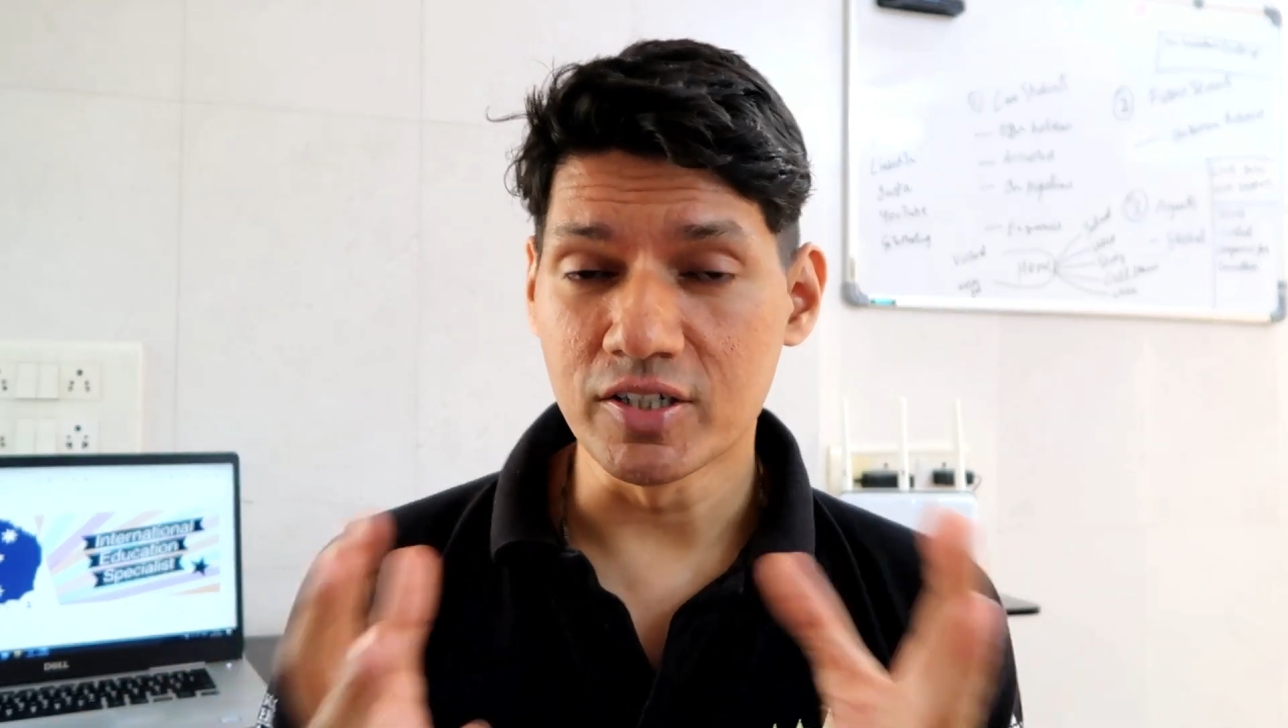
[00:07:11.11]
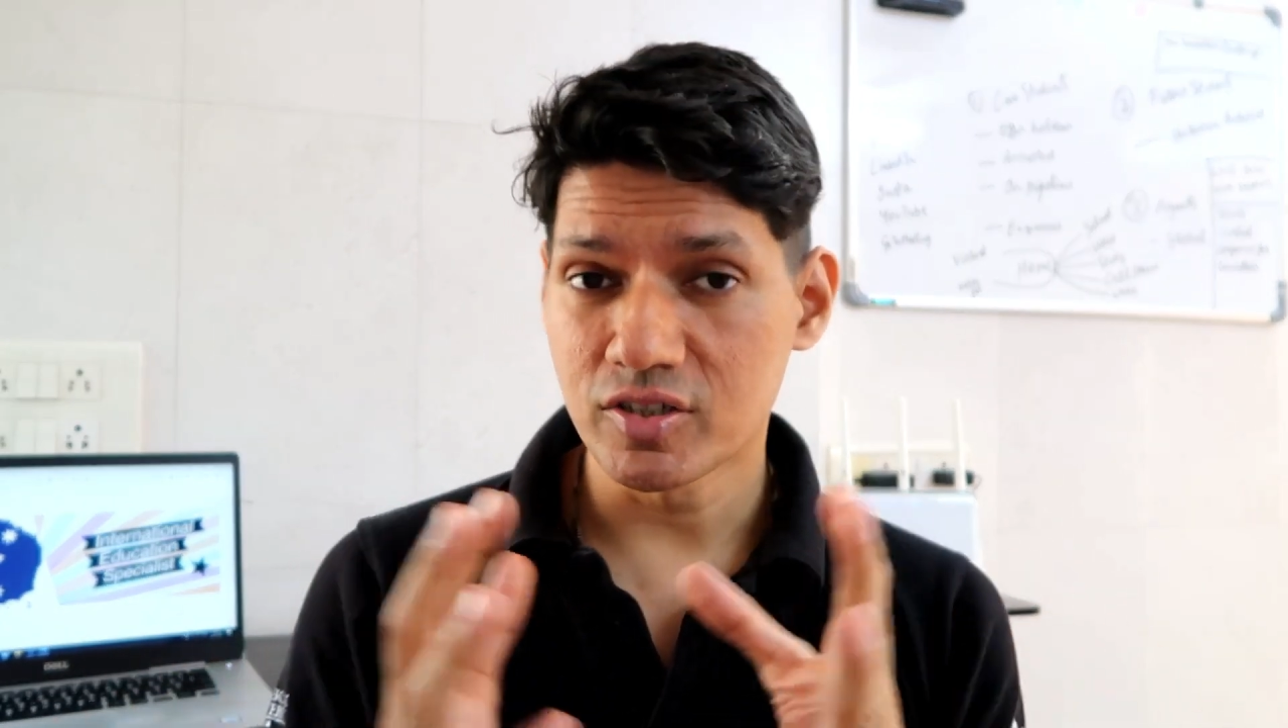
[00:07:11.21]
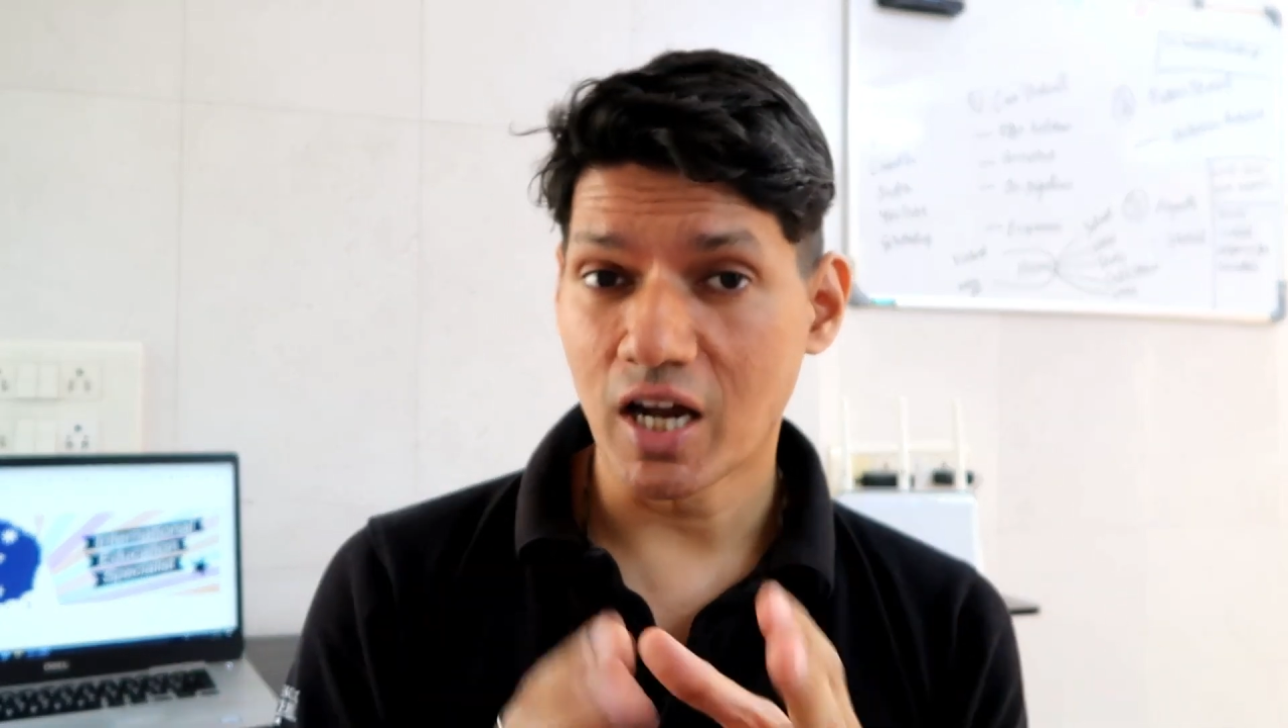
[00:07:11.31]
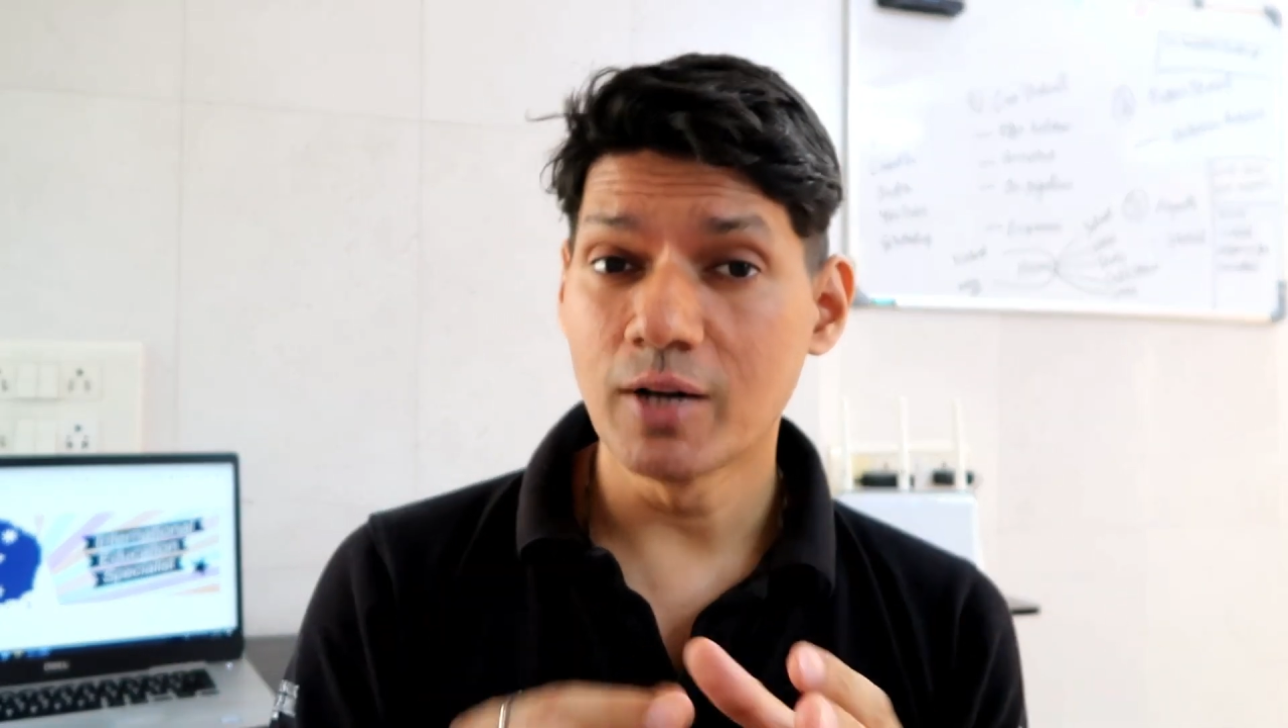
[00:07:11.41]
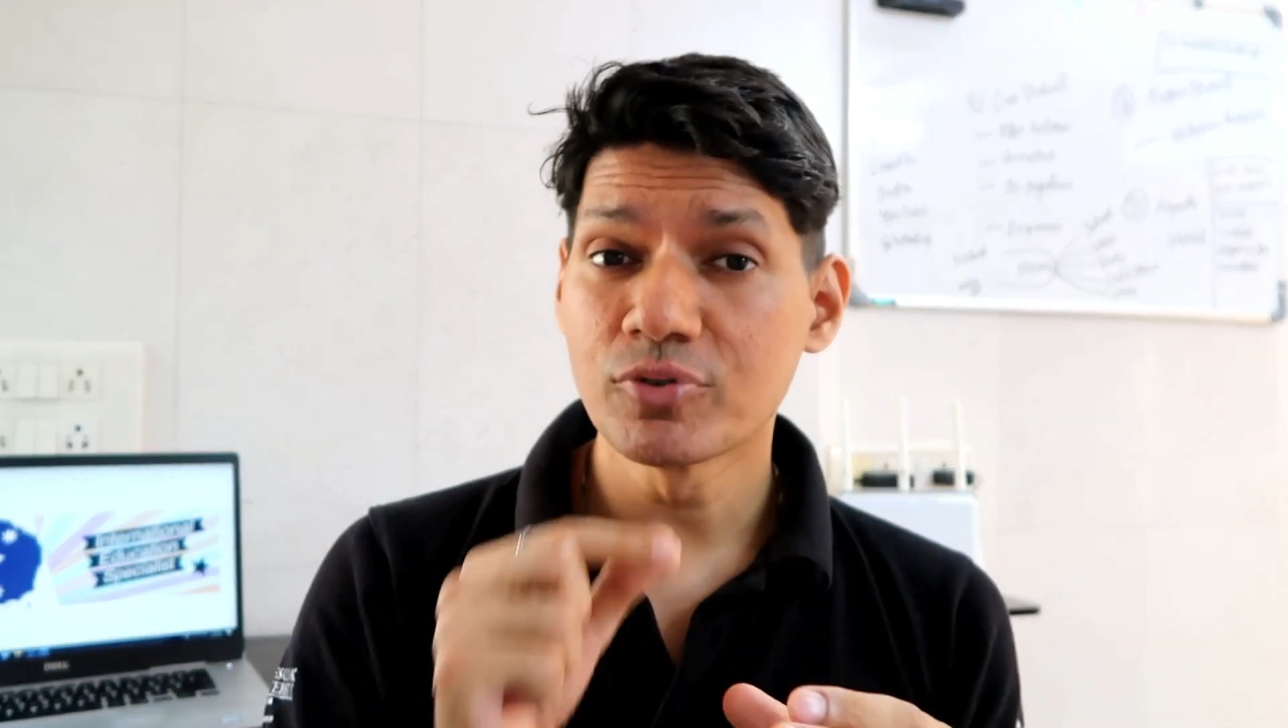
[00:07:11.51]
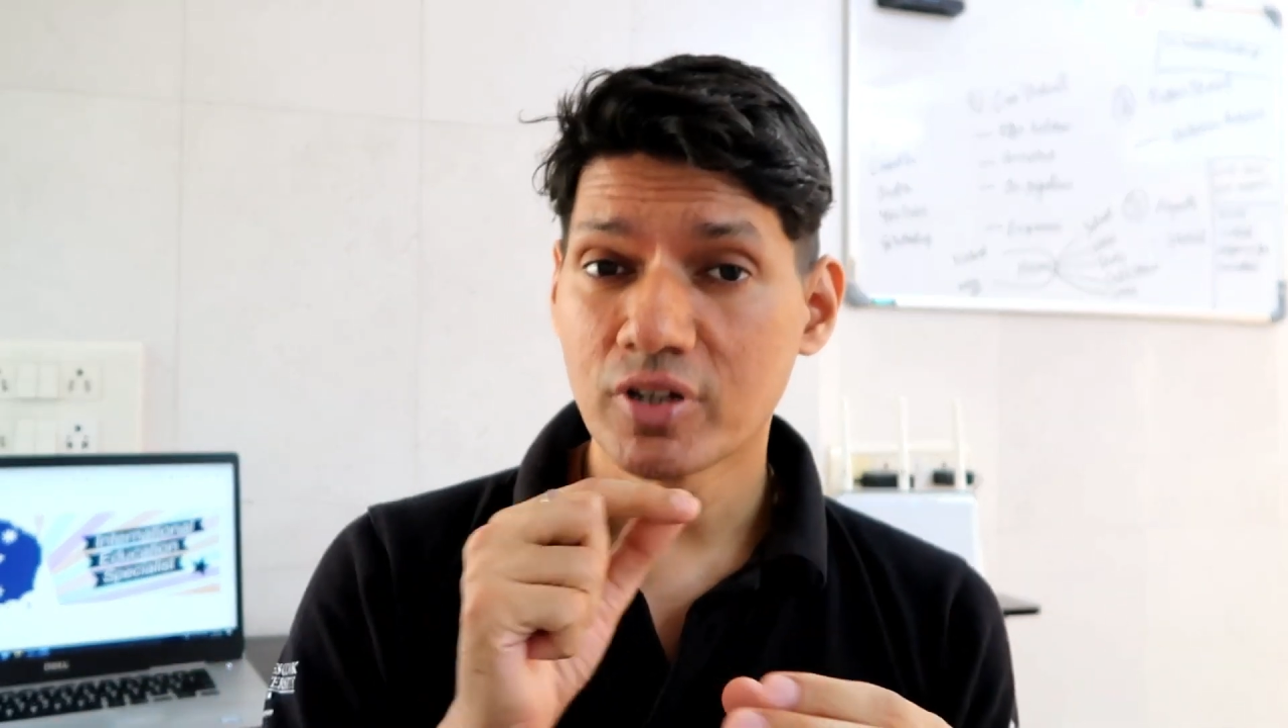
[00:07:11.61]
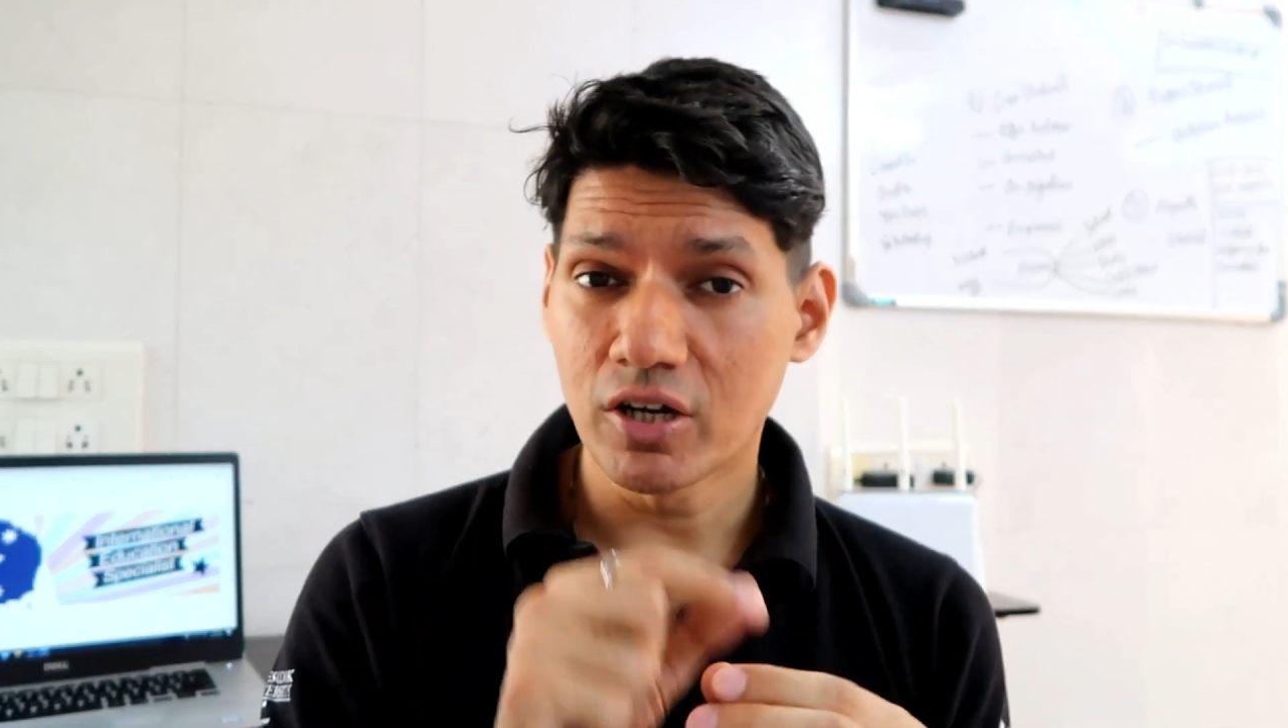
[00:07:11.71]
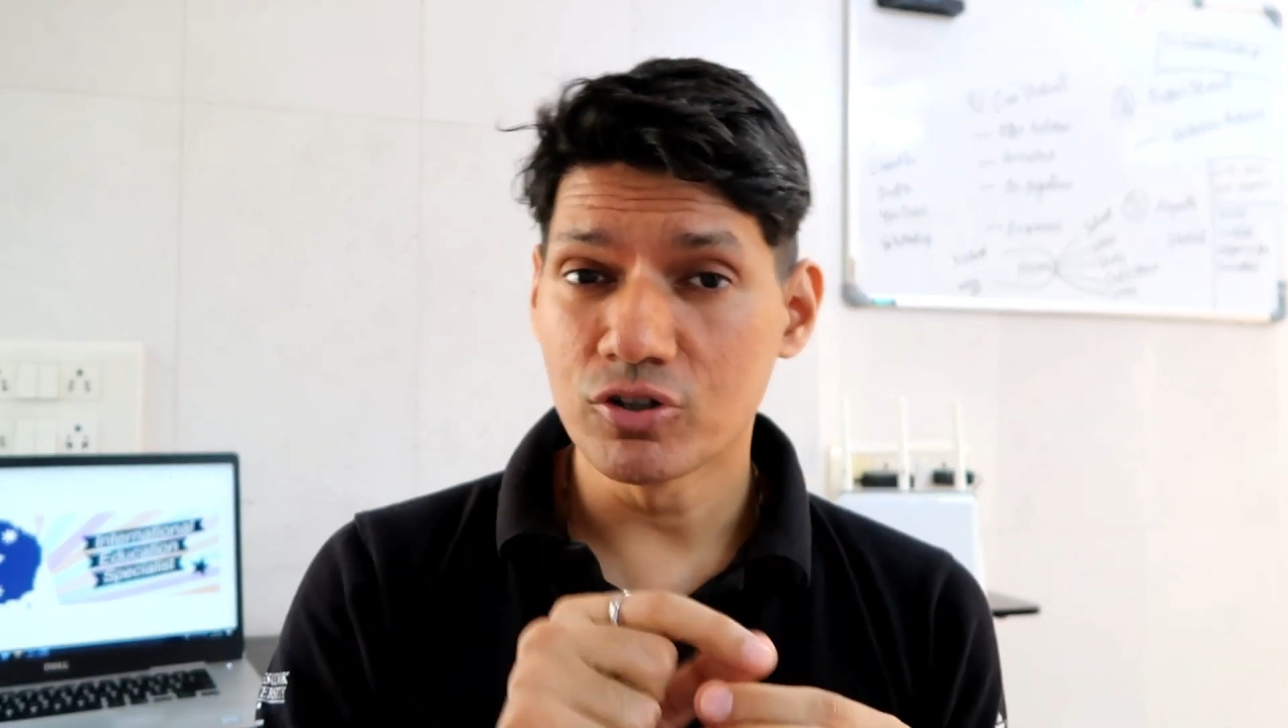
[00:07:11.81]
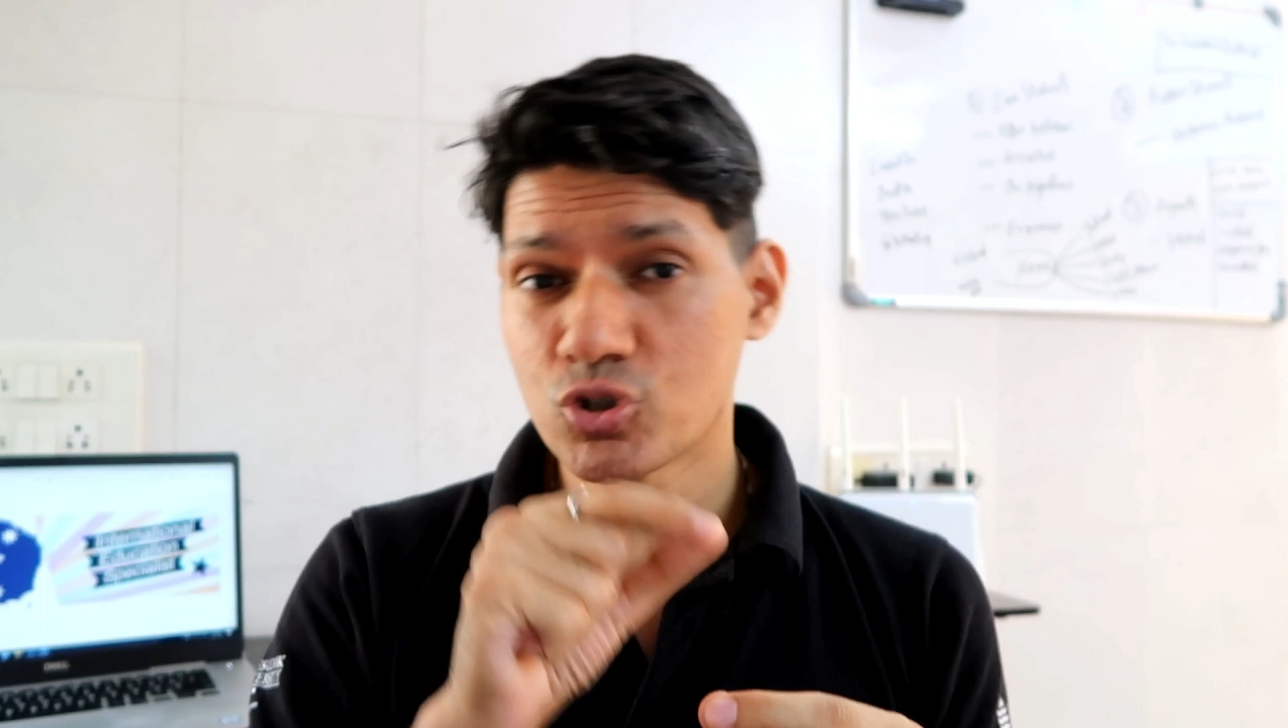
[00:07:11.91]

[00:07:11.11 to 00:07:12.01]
it's time to now